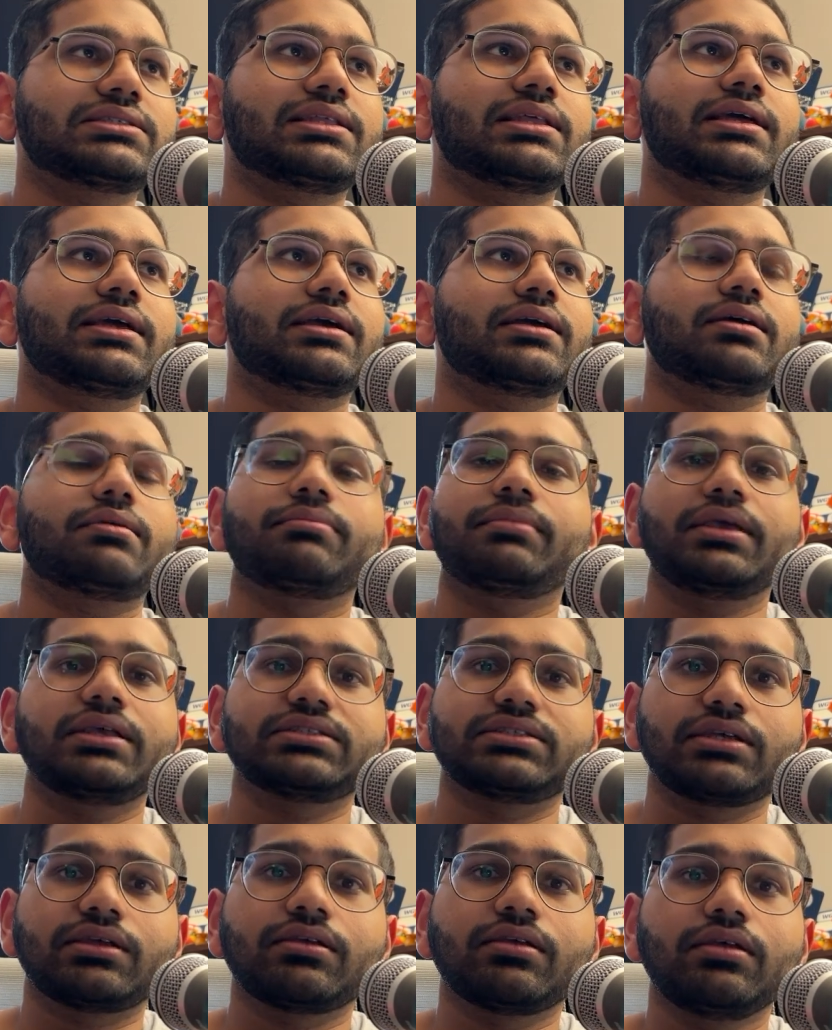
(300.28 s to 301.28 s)
like
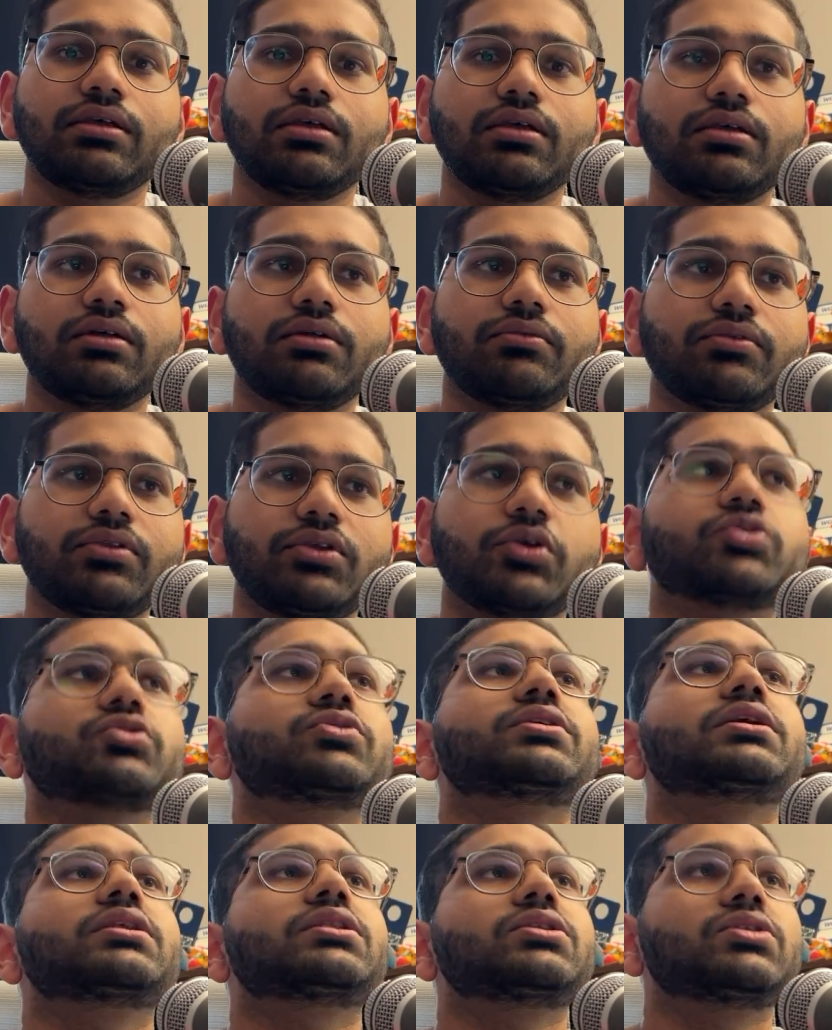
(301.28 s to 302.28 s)
amazing. You
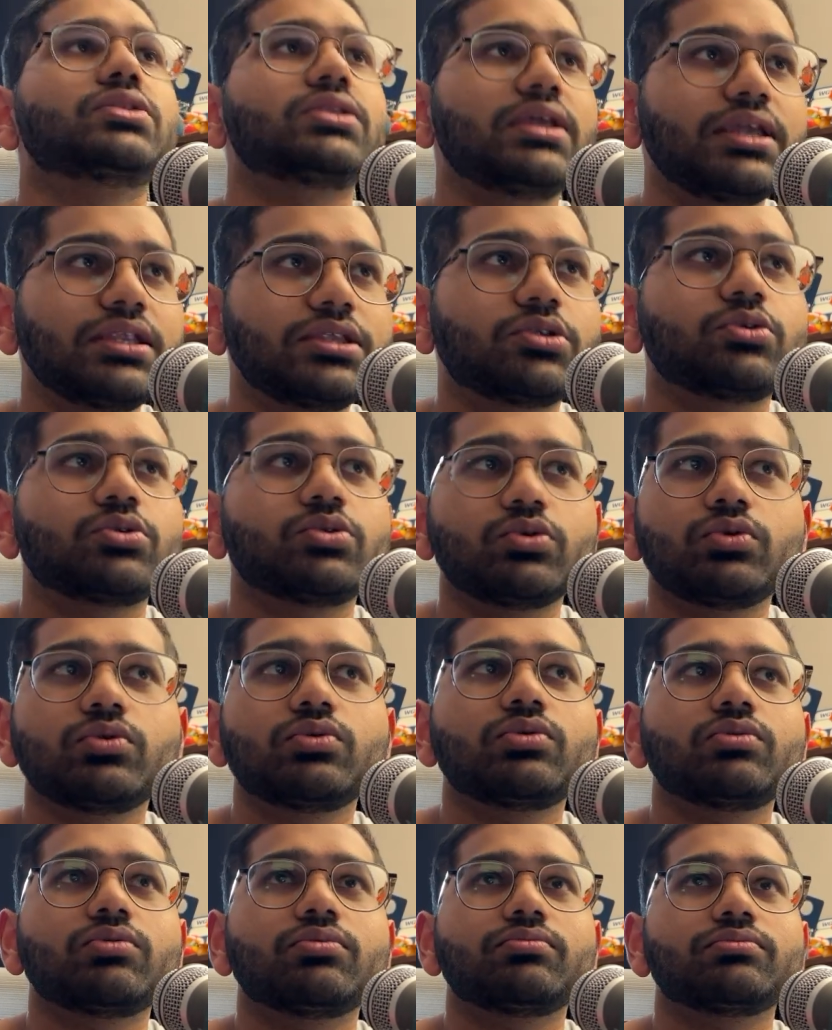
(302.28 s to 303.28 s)
don't even need to
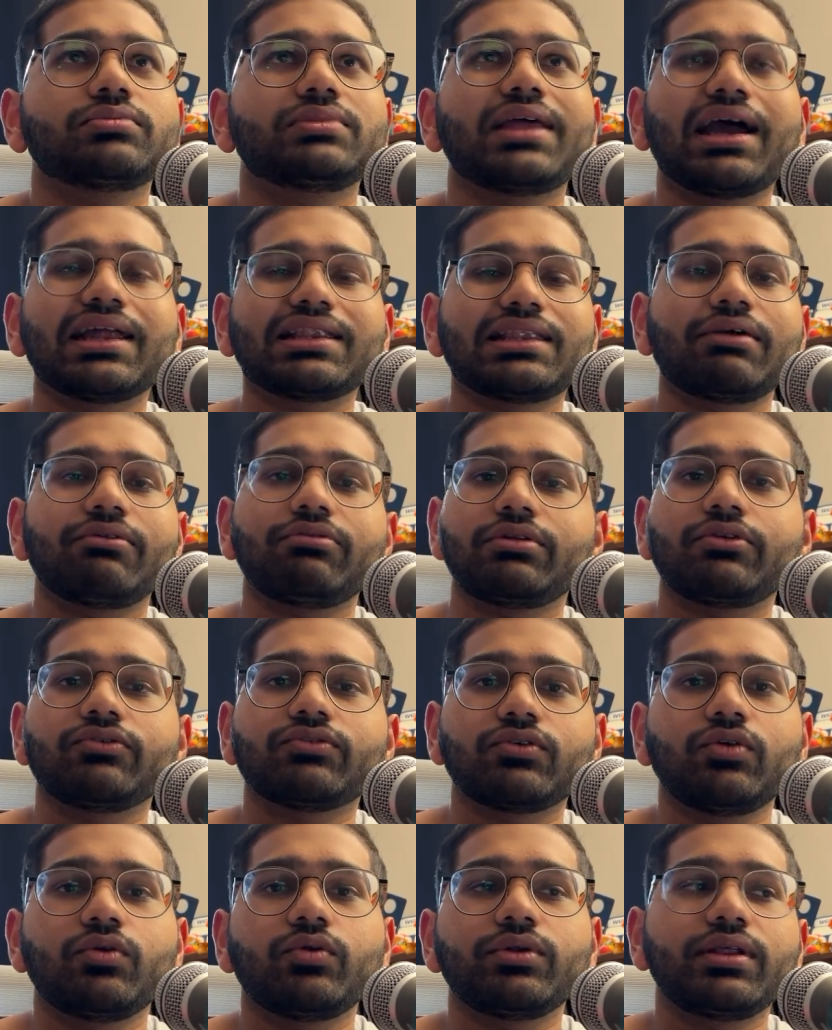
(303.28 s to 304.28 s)
know that level of
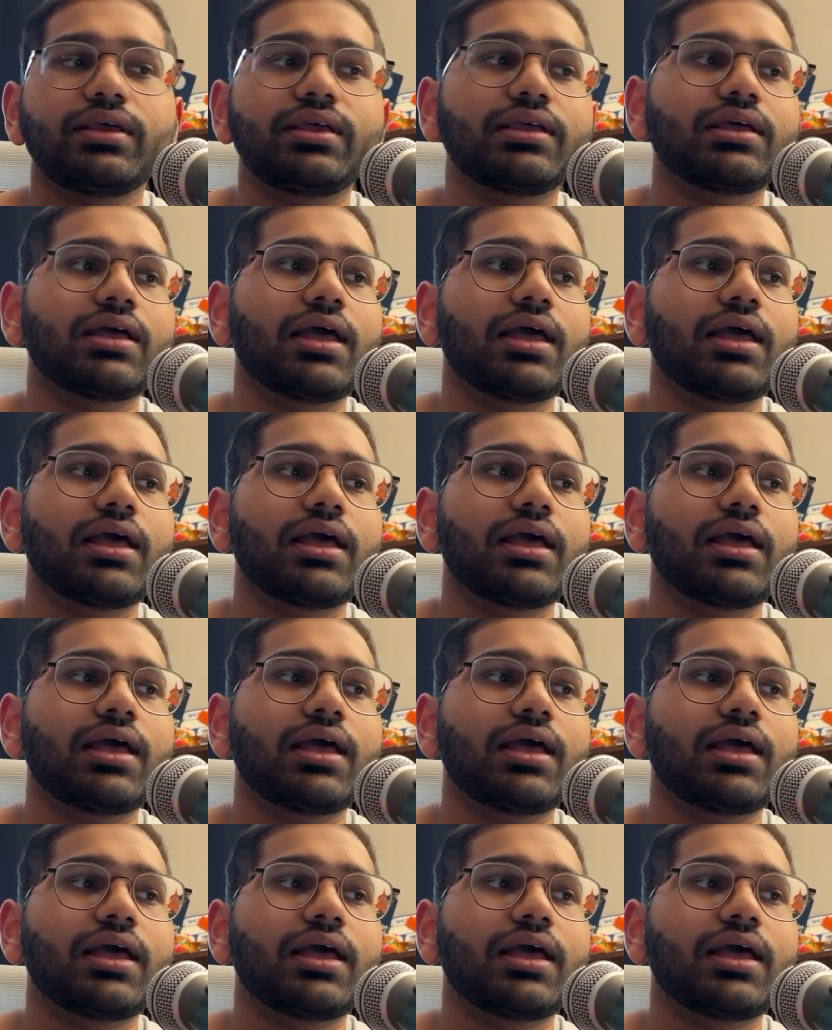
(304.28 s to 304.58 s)
coding.